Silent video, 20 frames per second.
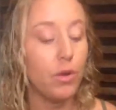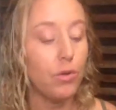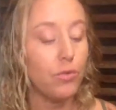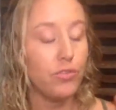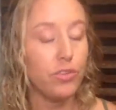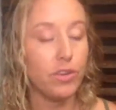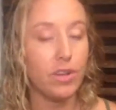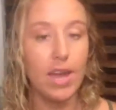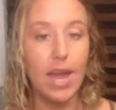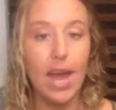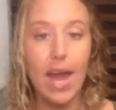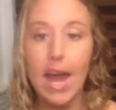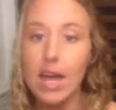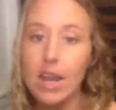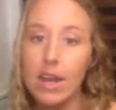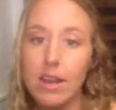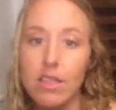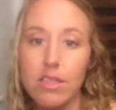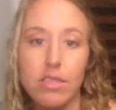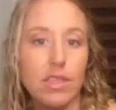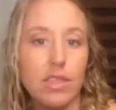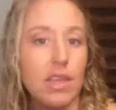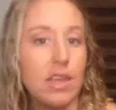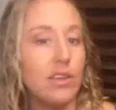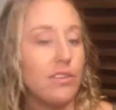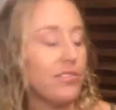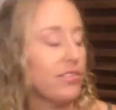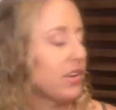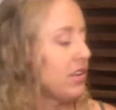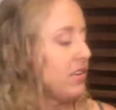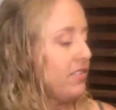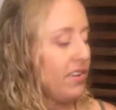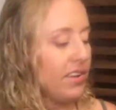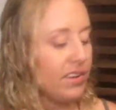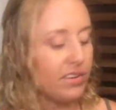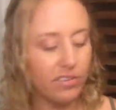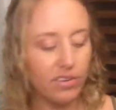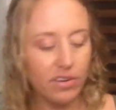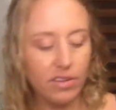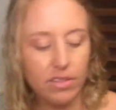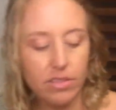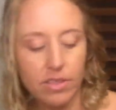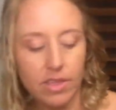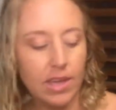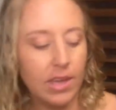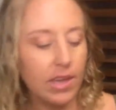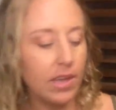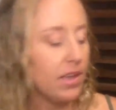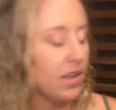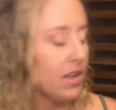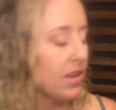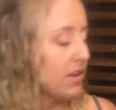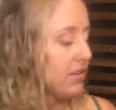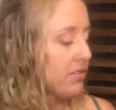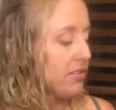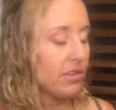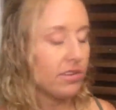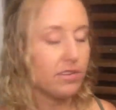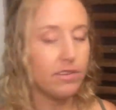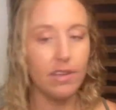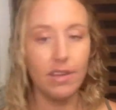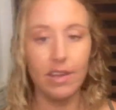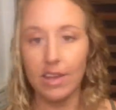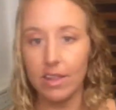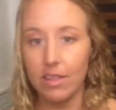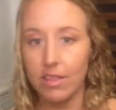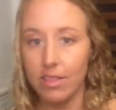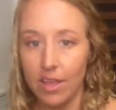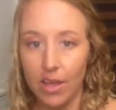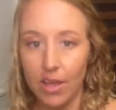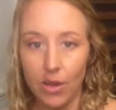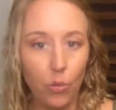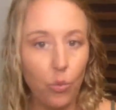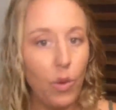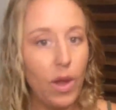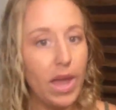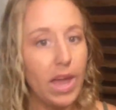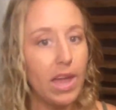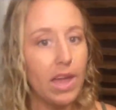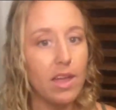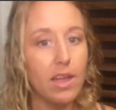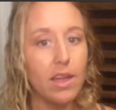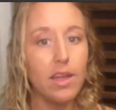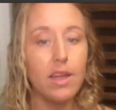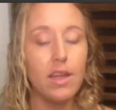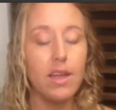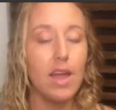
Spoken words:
should I add anything, should I change anything, should I take anything away,